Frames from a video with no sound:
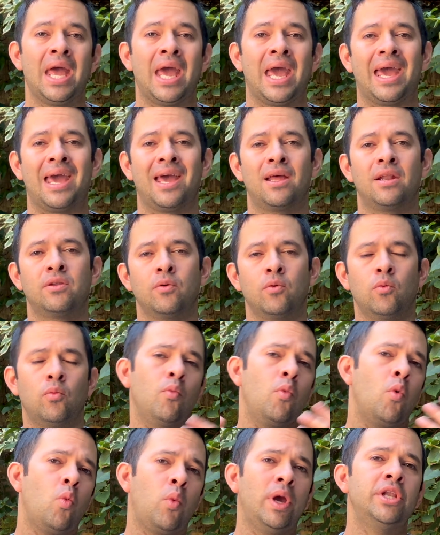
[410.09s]
And
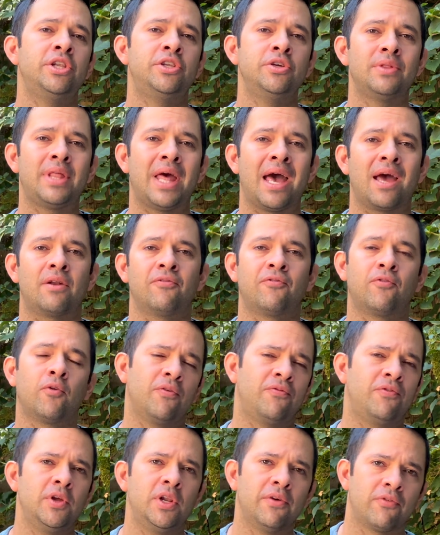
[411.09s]
we do that for a
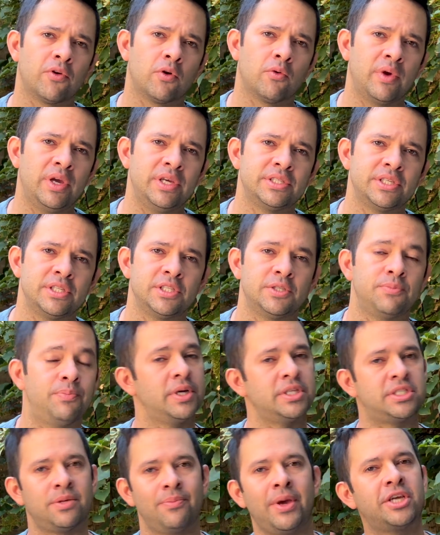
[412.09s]
few different reasons,
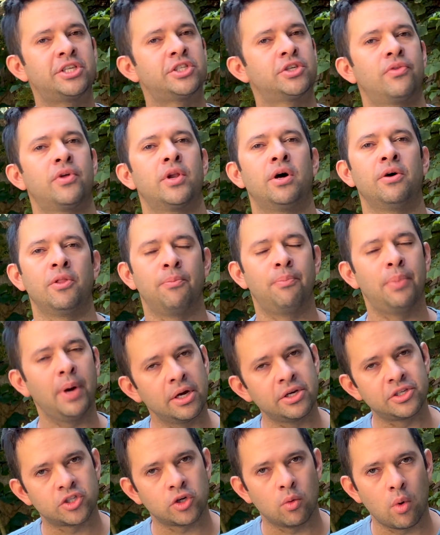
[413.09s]
but to make sure that all the
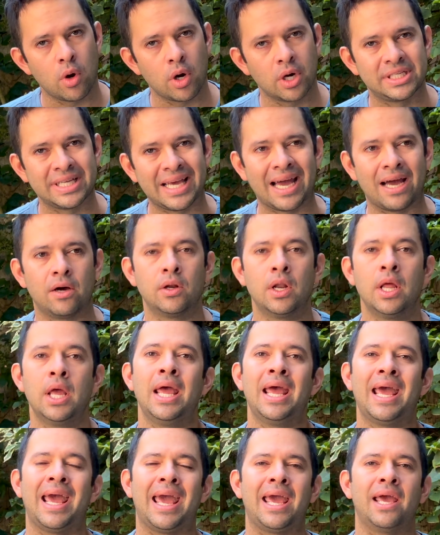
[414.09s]
bugs are worked out
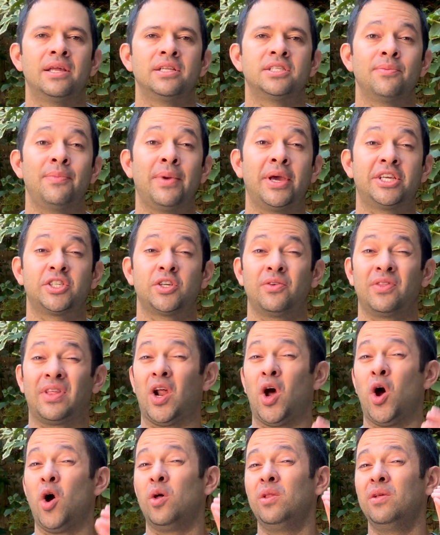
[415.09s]
and to make sure that
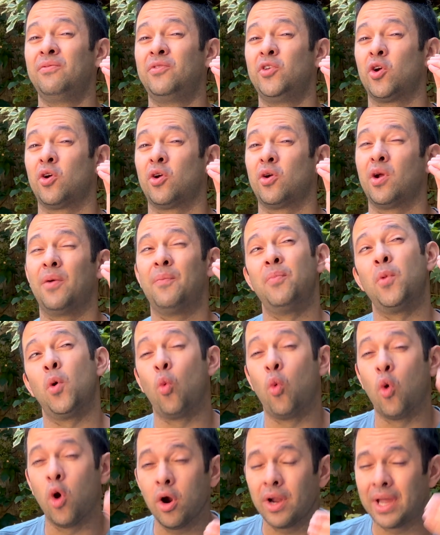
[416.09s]
all of your
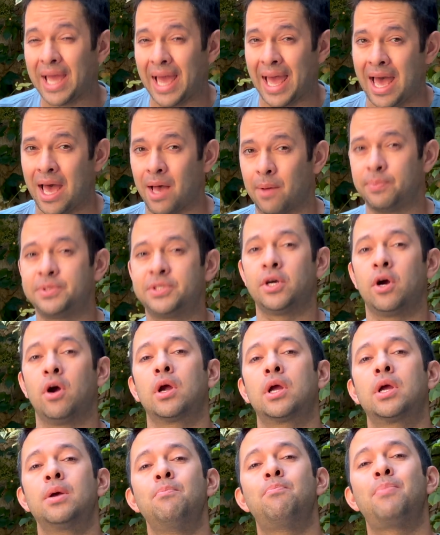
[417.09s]
work apps are
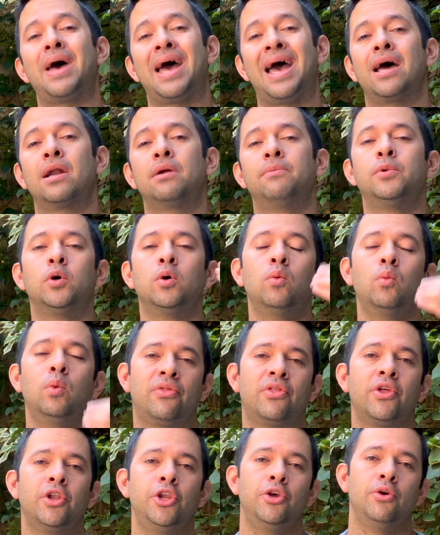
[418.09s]
compatible
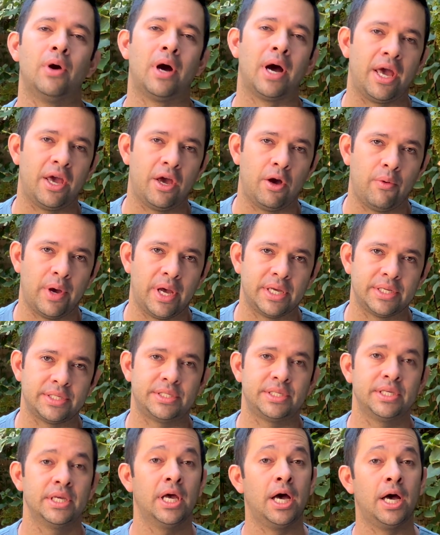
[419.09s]
with a new
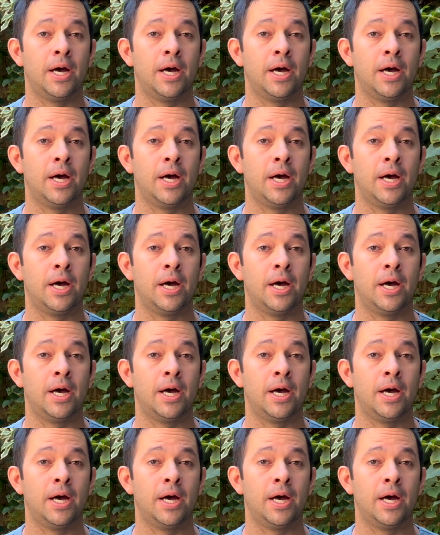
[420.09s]
iOS.